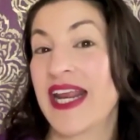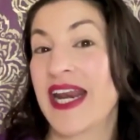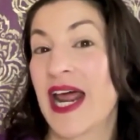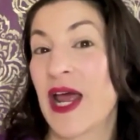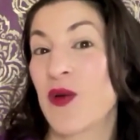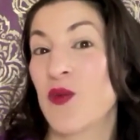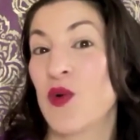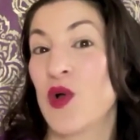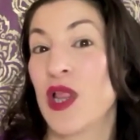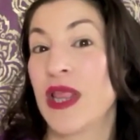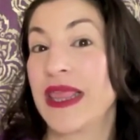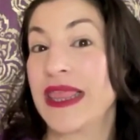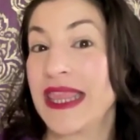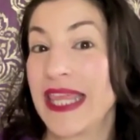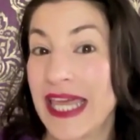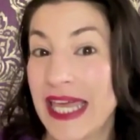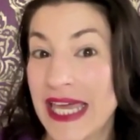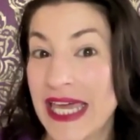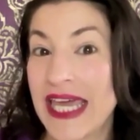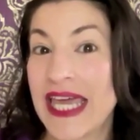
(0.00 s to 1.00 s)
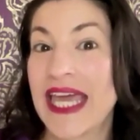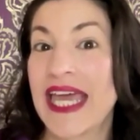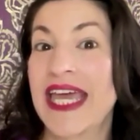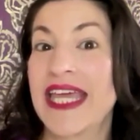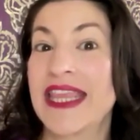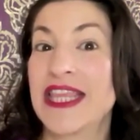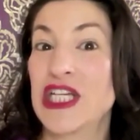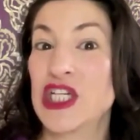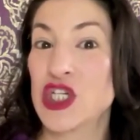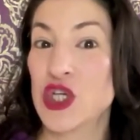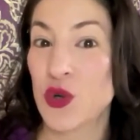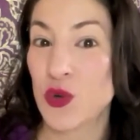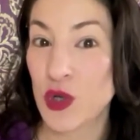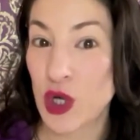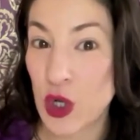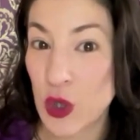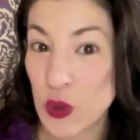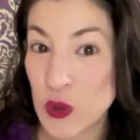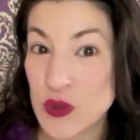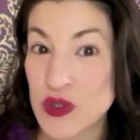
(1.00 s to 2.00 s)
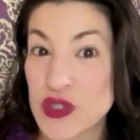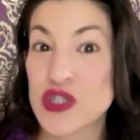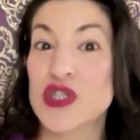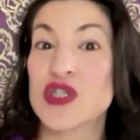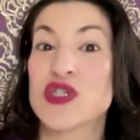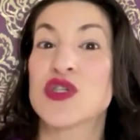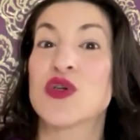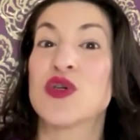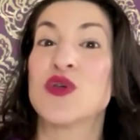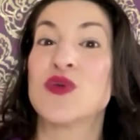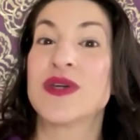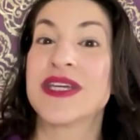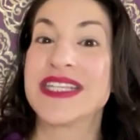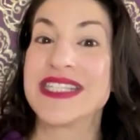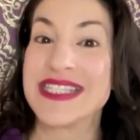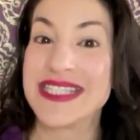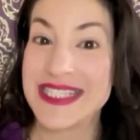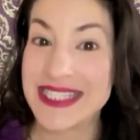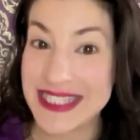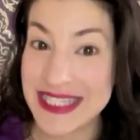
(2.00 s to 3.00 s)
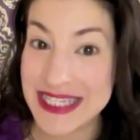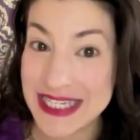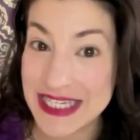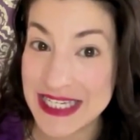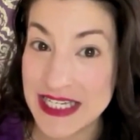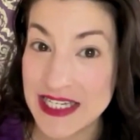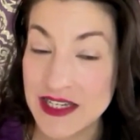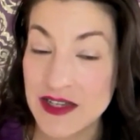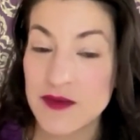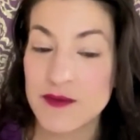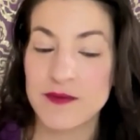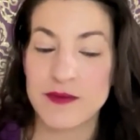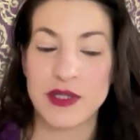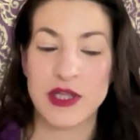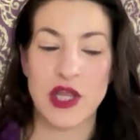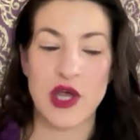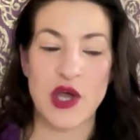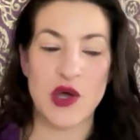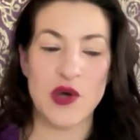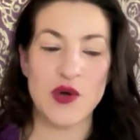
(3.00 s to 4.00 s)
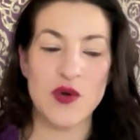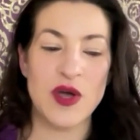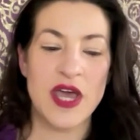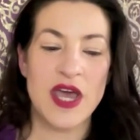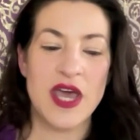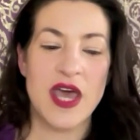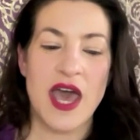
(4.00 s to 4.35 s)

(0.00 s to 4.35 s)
and I will link in the show notes so you can see below.